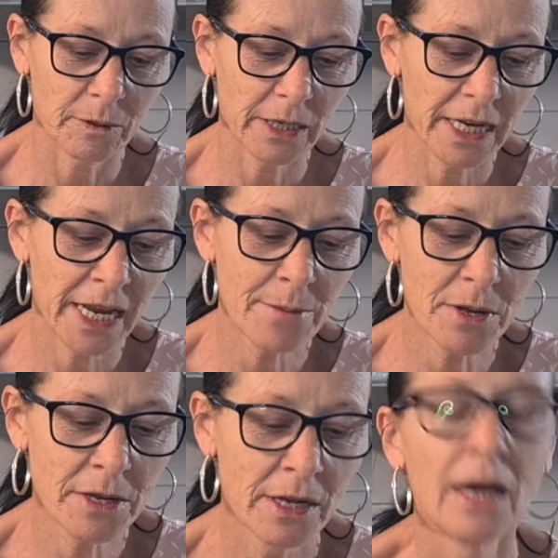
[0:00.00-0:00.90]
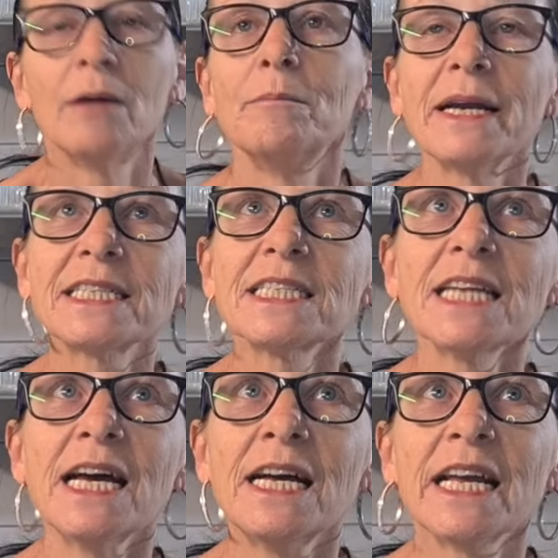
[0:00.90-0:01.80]

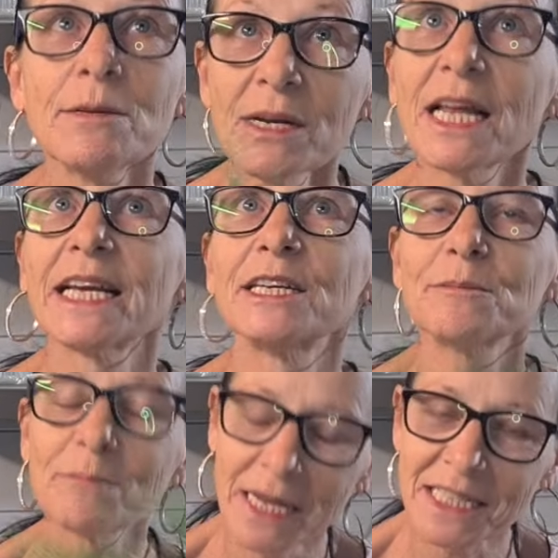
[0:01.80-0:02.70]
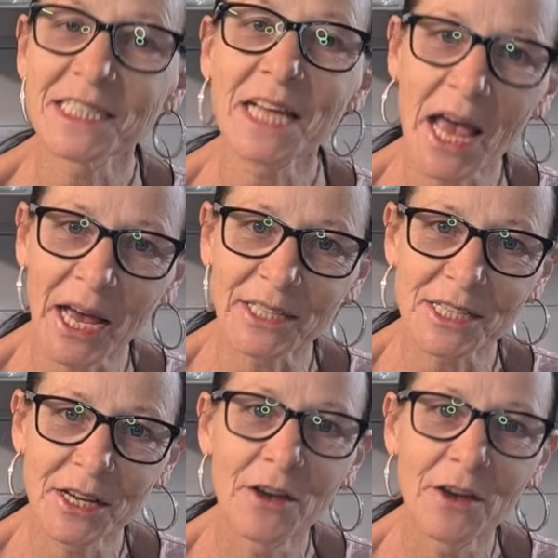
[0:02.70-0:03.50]
Himalayan maidenhead